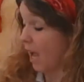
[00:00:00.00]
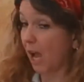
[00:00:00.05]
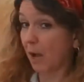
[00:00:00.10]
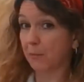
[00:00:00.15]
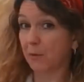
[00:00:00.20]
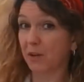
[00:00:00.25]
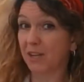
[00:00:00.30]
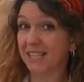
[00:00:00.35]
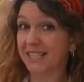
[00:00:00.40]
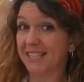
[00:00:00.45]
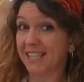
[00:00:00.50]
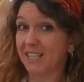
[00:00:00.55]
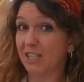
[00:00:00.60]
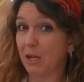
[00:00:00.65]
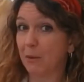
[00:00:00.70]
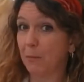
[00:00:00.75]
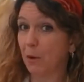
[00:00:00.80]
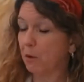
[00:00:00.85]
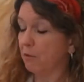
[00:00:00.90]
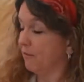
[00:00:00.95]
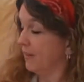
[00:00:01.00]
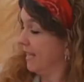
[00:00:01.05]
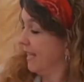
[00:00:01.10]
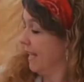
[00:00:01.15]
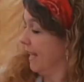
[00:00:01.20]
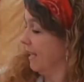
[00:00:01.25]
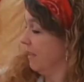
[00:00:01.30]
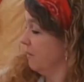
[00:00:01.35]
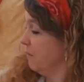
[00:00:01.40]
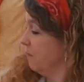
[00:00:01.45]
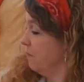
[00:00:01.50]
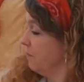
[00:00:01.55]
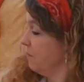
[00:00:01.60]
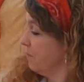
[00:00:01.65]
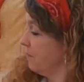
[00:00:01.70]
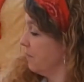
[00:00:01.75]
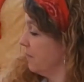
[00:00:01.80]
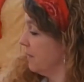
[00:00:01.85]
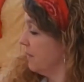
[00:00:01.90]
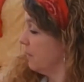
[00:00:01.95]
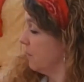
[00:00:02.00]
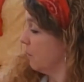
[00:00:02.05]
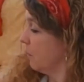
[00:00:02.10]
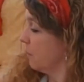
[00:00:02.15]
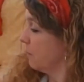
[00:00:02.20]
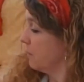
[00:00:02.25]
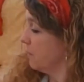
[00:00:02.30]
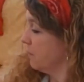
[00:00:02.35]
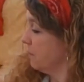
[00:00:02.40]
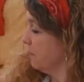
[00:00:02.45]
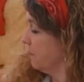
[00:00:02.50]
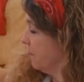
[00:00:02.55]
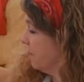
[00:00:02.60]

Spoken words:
I'm going to sit him over here. Oops.